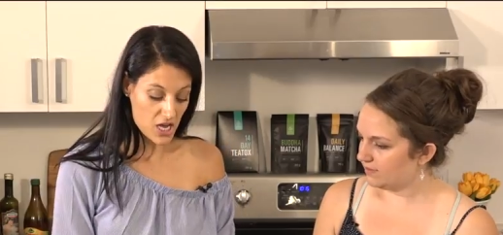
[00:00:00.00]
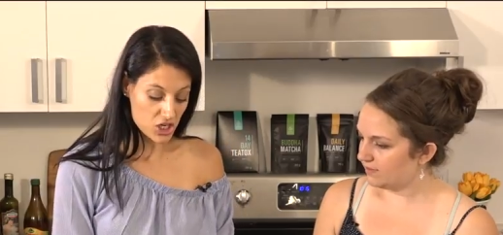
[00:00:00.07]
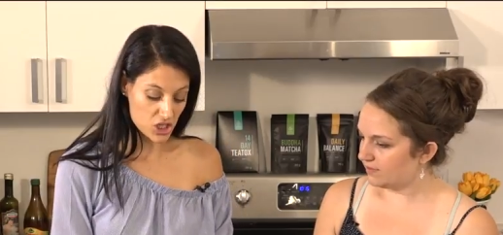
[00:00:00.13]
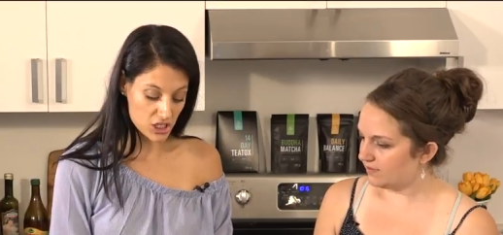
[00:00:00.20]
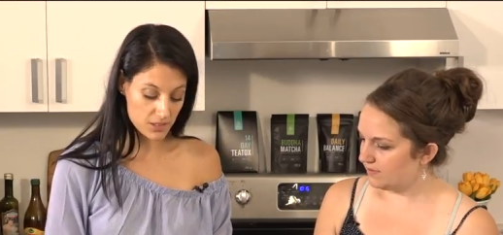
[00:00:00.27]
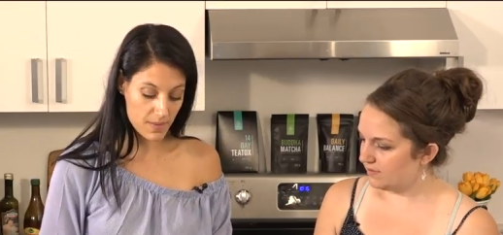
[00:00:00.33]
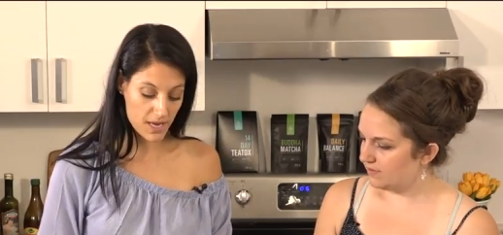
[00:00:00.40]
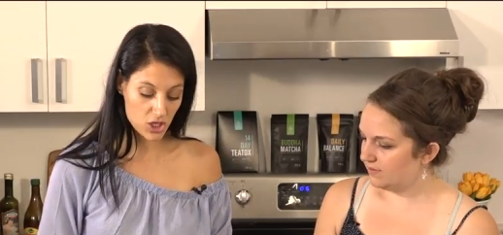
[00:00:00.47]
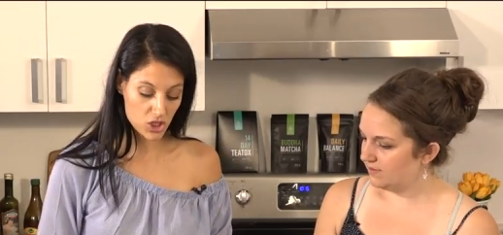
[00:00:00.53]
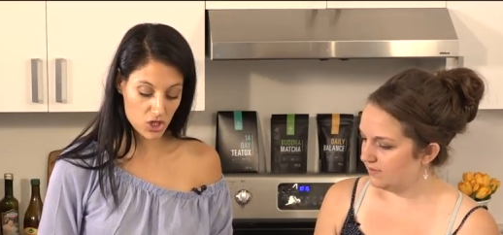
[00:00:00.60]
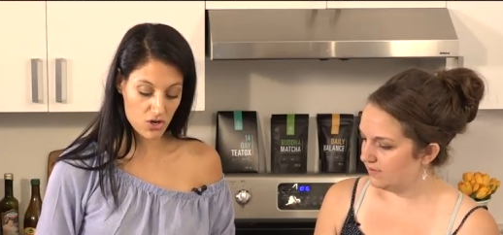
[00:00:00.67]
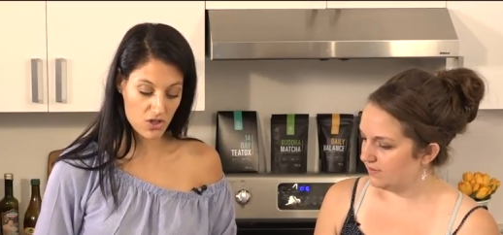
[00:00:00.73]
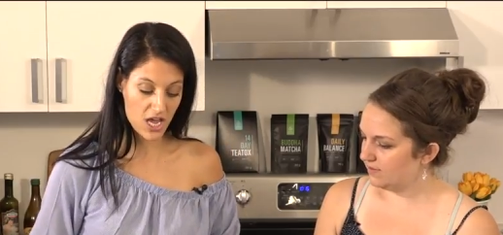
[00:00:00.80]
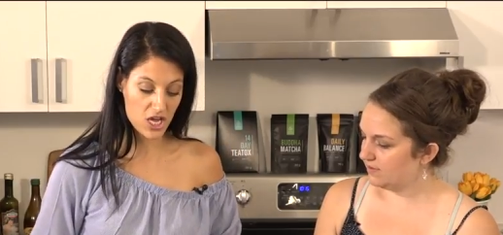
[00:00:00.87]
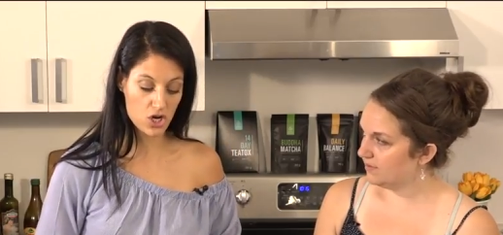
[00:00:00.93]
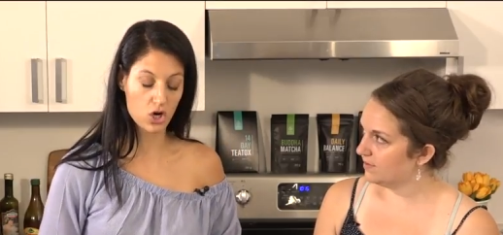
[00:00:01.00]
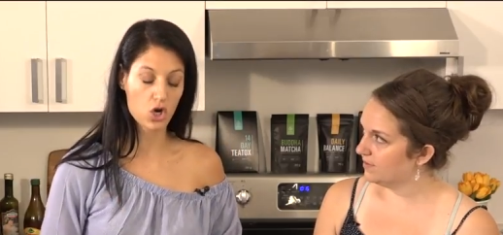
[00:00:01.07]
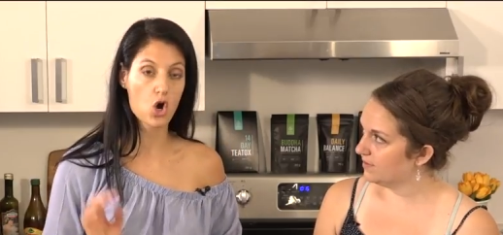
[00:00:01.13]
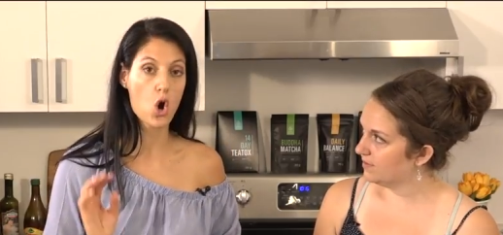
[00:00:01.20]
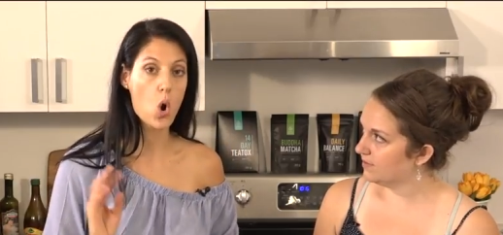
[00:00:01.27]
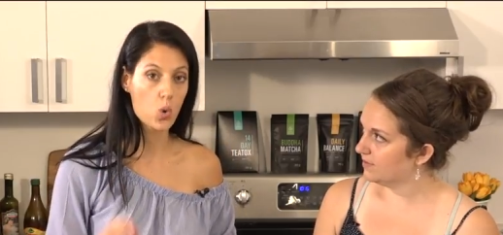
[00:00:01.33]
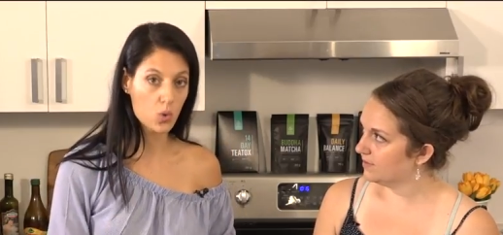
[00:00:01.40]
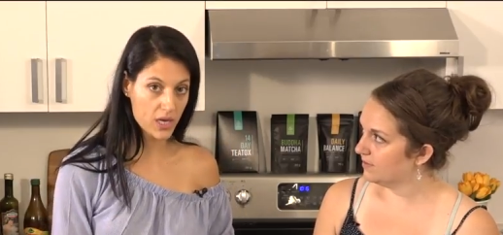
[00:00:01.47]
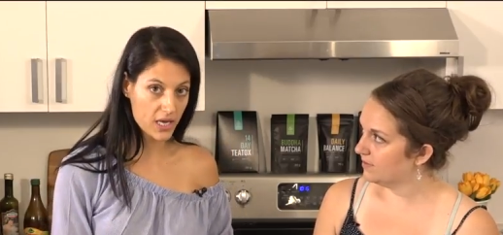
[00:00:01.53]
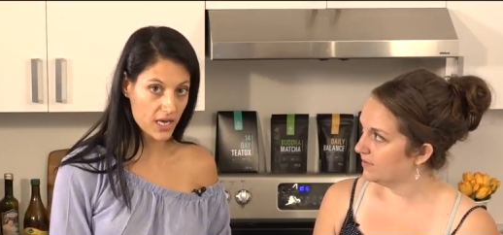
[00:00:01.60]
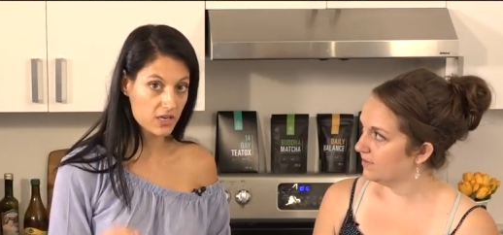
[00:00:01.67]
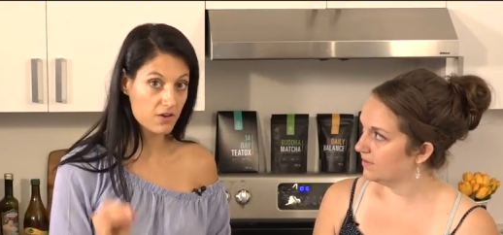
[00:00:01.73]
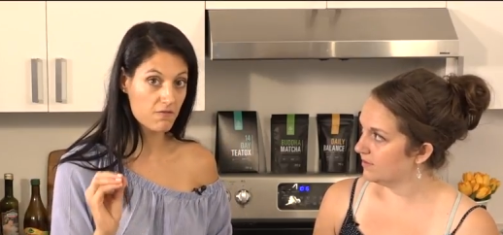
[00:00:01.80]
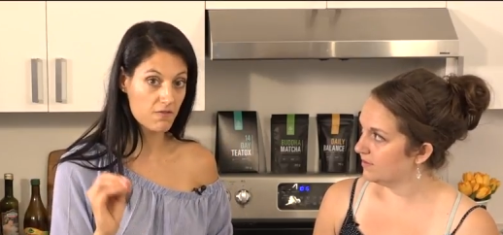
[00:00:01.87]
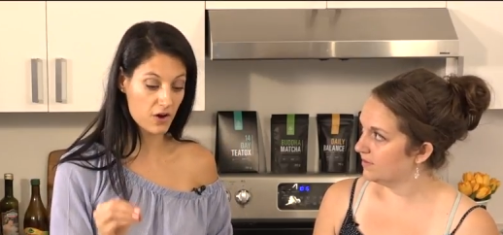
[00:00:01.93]
Speaker 1: Just make sure that you're coating it
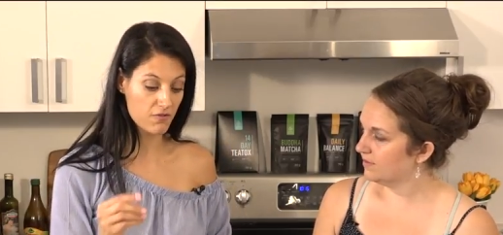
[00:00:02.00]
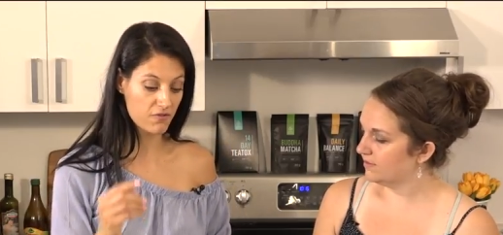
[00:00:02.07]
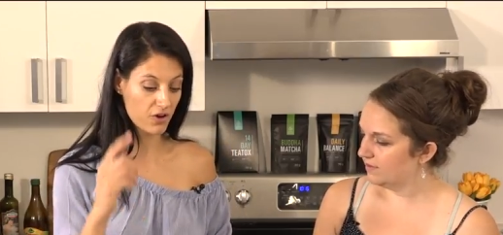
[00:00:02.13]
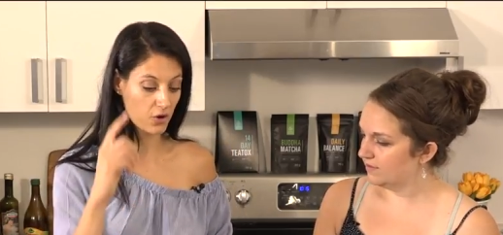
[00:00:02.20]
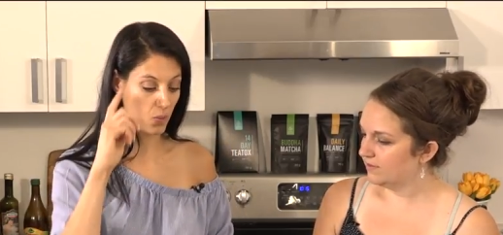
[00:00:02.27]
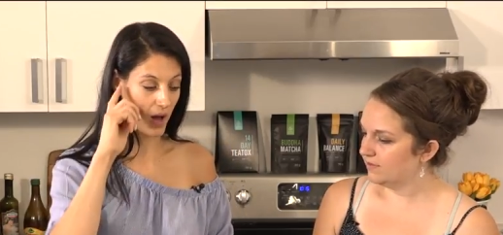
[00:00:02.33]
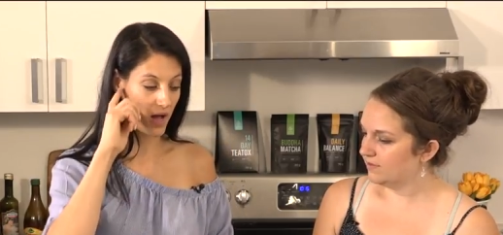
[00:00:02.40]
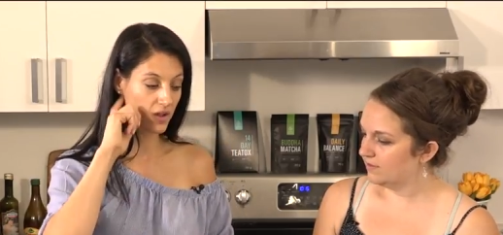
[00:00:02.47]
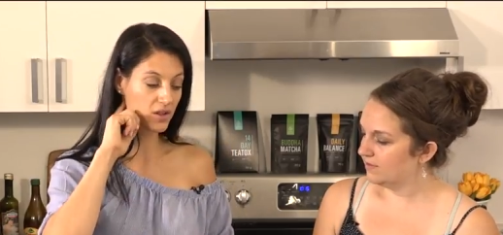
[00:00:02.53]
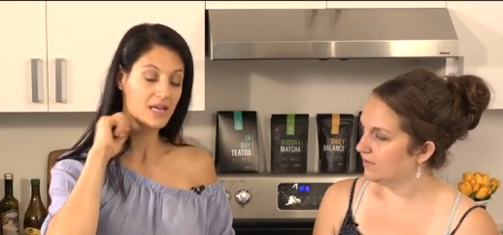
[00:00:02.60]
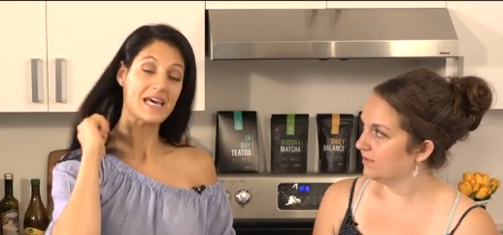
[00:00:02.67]
very, very well.